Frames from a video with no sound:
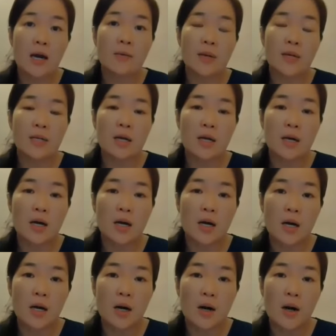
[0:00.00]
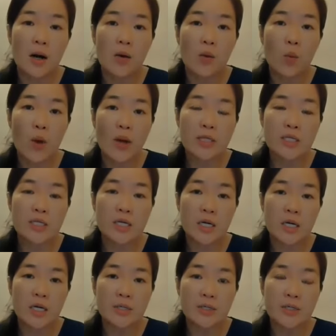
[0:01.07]
But uh, what
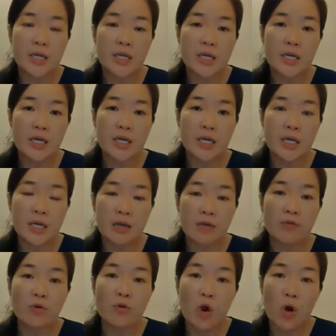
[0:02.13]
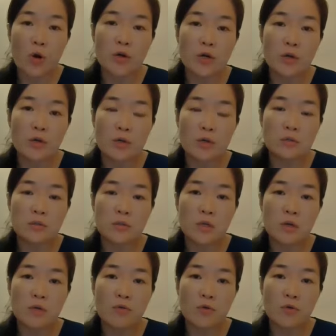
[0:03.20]
uh, the if you con if
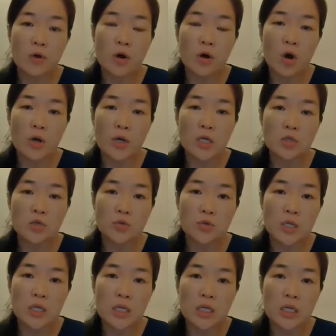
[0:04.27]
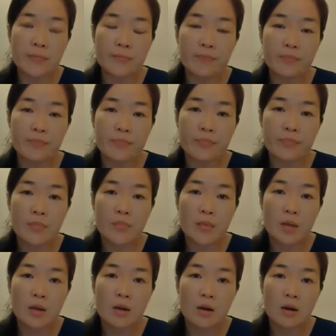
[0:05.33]
you according to the
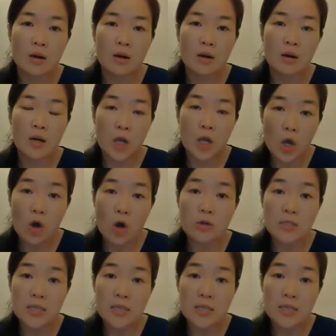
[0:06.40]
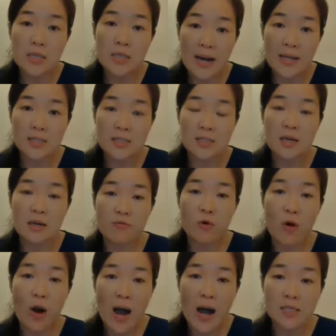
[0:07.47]
uh, Lyon diet diets uh,
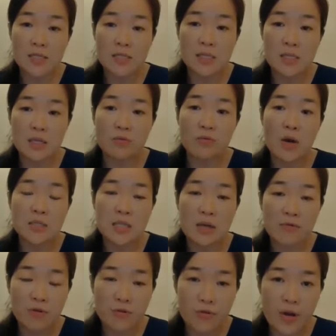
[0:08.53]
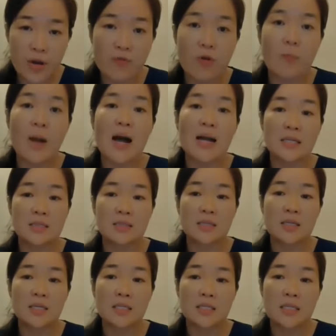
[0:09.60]
for hearts, if you are suffering from heart
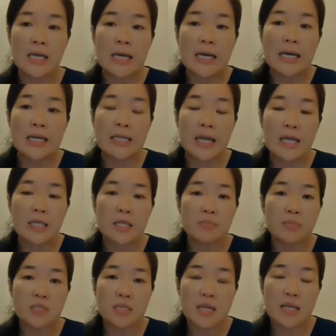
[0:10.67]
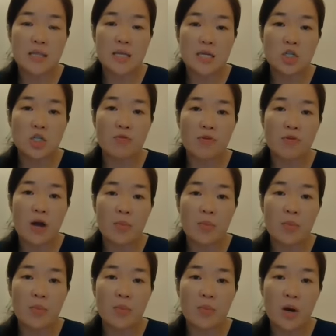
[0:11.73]
disease, then the percentage of
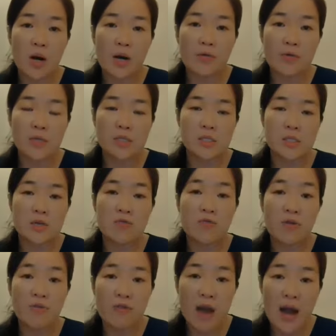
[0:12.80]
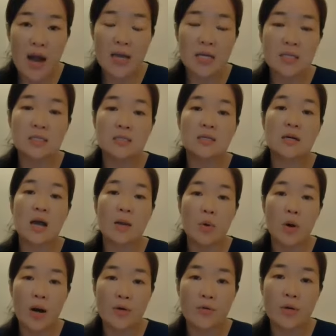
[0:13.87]
carbohydrates, the refined
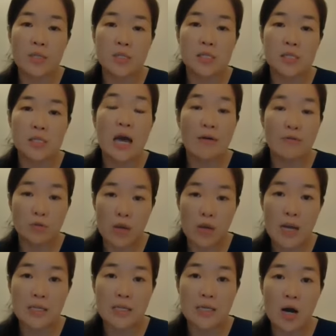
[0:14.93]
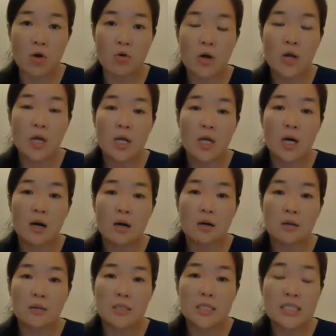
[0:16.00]
carbohydrates, have to cut down.
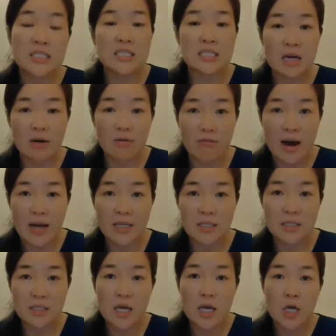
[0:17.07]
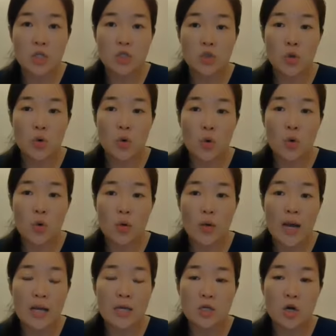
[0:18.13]
Uh, this is the advice. So
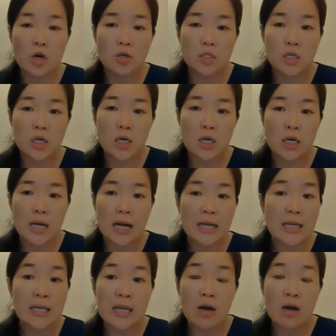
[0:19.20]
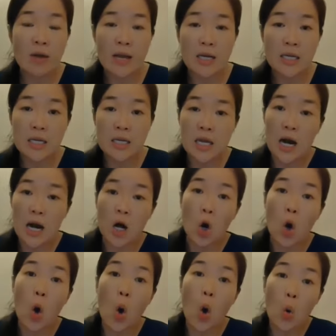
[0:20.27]
they are not uh, cutting down any uh,
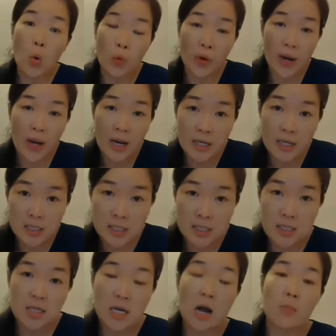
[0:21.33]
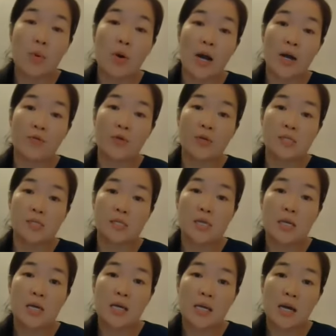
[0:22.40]
whole grain carbohydrates.
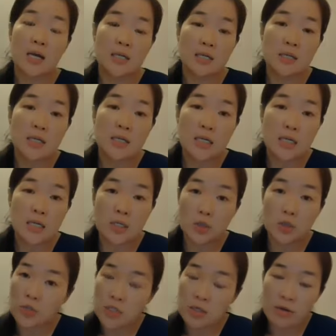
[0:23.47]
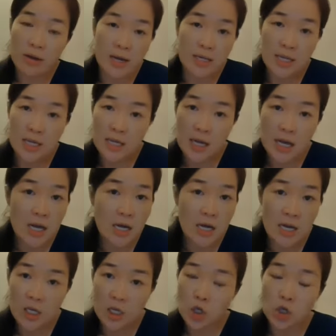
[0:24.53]
Yeah, uh, you still can take
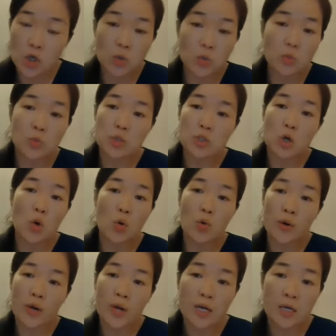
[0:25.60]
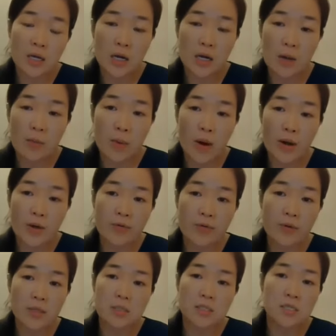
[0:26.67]
legumes, whole grain
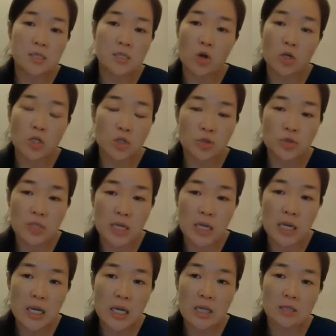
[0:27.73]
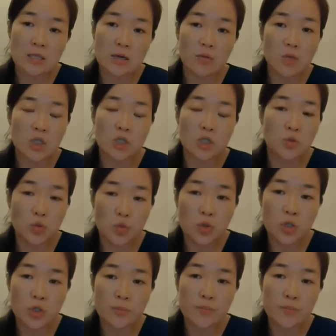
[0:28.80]
carbohydrates. Just continue taking it, which is good.